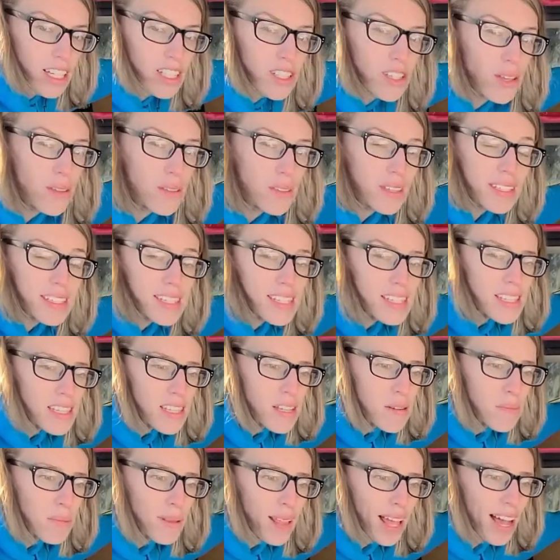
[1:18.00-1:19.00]
So this is
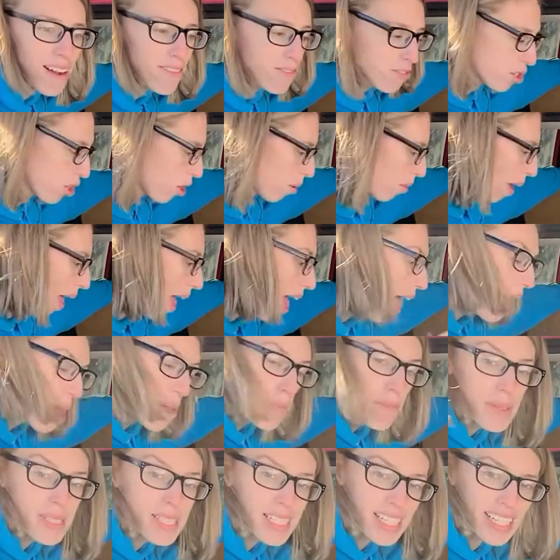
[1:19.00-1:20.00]
the platform
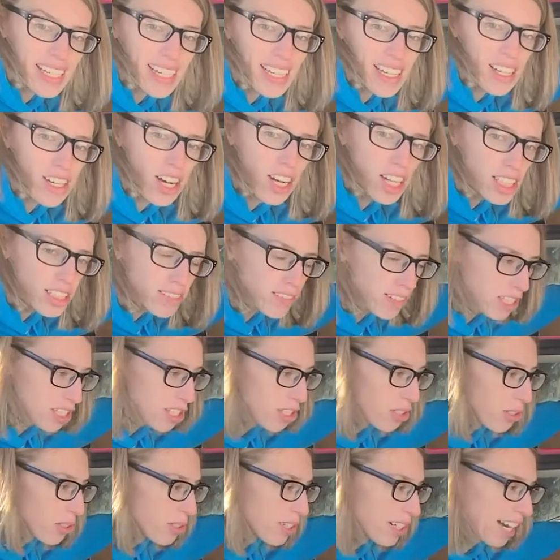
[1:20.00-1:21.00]
empty in all of its
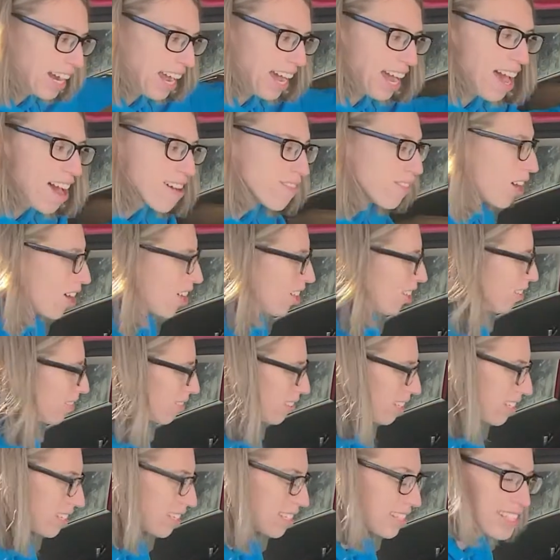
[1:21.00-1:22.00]
glory. I have all of
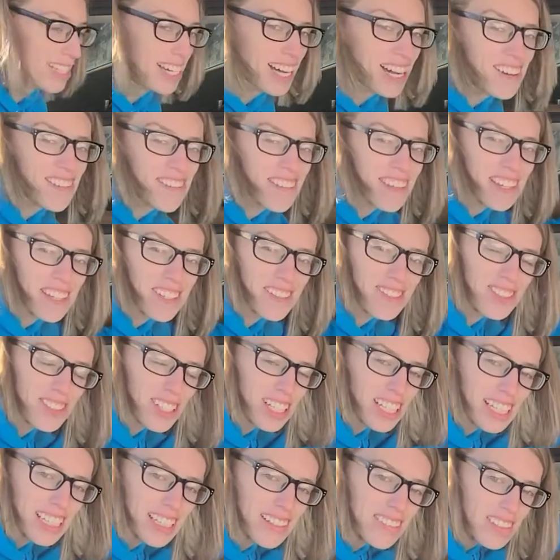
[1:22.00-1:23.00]
this stuff that
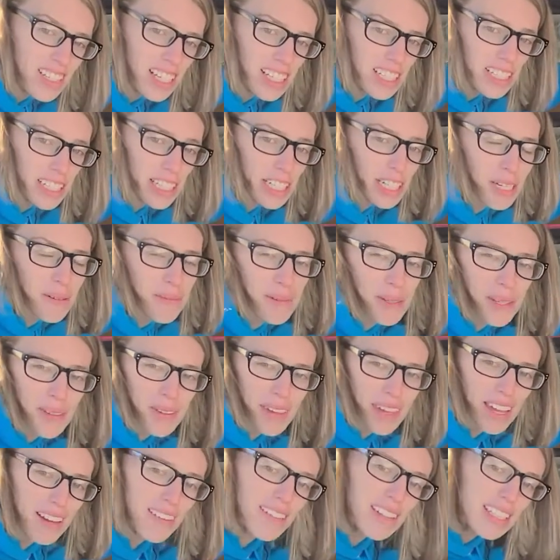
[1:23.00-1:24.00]
usually lives under here, but you
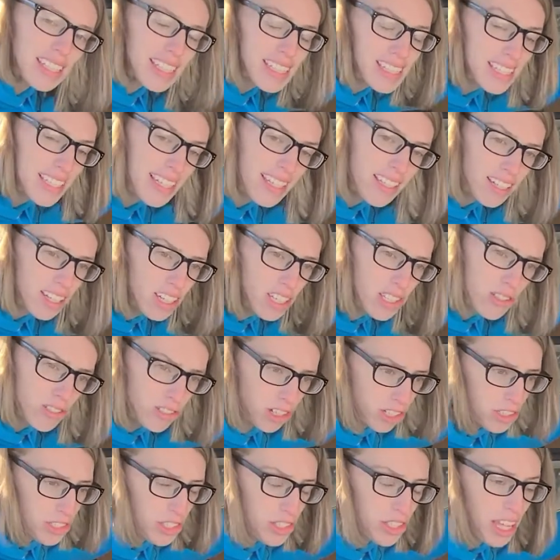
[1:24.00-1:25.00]
can't really see the
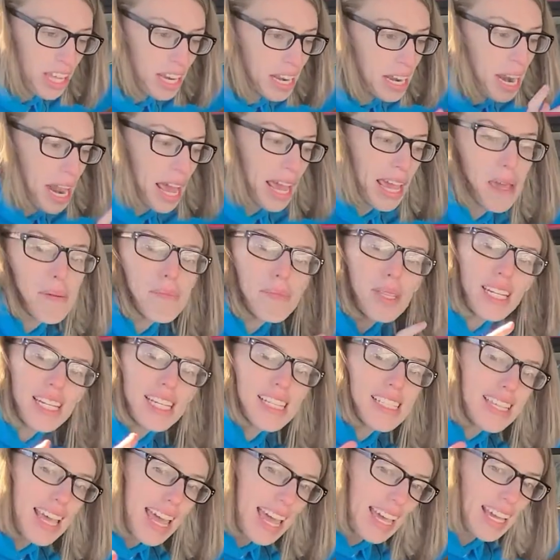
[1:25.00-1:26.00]
construction then. And I am gonna
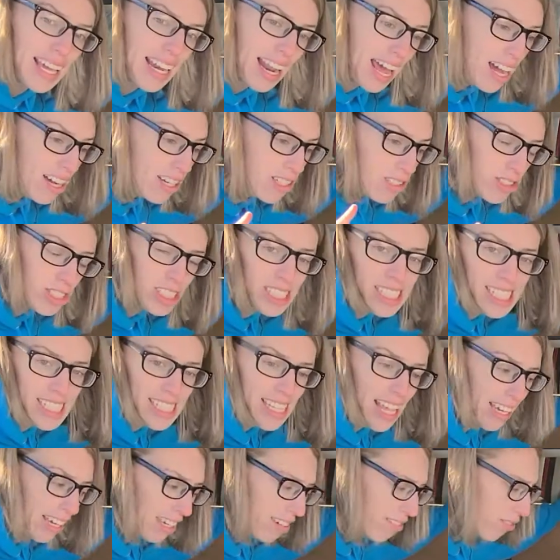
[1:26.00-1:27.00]
take it out in just a
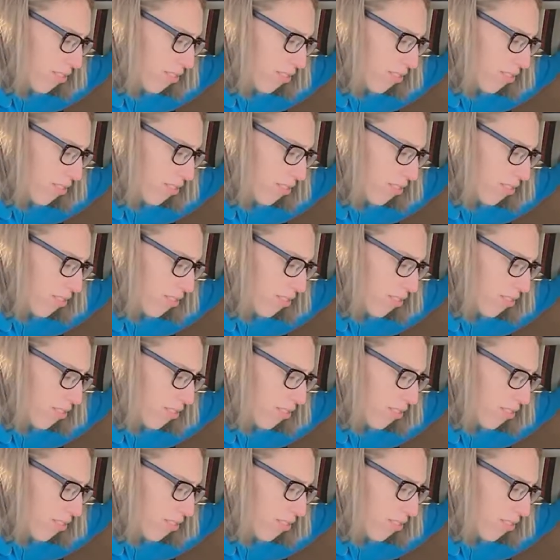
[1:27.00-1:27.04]
second